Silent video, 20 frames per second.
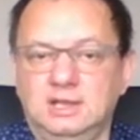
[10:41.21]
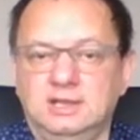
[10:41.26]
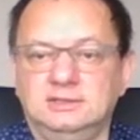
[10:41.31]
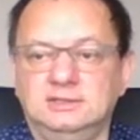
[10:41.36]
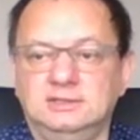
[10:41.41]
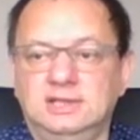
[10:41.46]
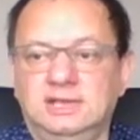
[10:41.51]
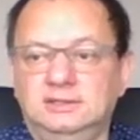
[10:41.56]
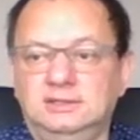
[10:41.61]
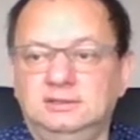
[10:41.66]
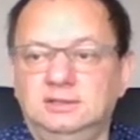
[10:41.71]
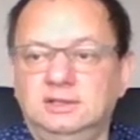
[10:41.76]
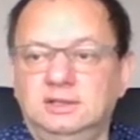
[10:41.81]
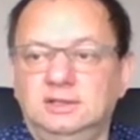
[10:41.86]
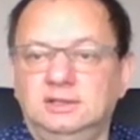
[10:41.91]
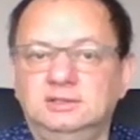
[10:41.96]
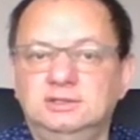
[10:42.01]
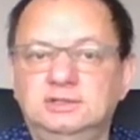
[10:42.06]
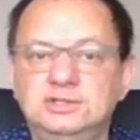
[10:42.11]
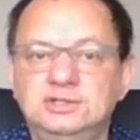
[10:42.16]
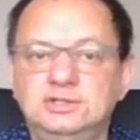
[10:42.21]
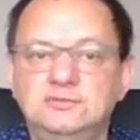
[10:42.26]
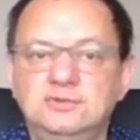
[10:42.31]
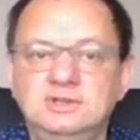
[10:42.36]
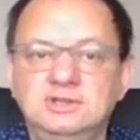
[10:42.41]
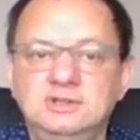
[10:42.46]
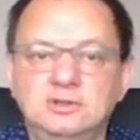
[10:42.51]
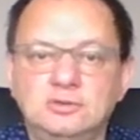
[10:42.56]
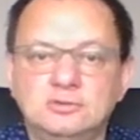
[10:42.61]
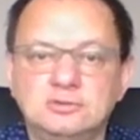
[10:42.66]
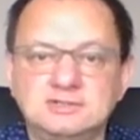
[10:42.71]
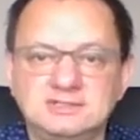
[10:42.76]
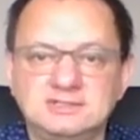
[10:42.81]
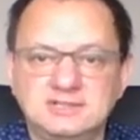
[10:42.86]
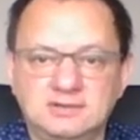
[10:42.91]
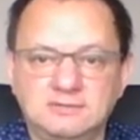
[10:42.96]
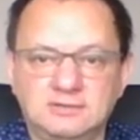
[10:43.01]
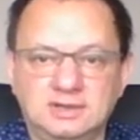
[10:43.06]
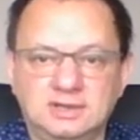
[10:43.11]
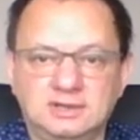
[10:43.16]
that this Windows
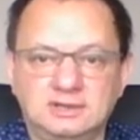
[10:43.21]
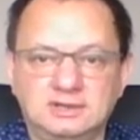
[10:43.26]
7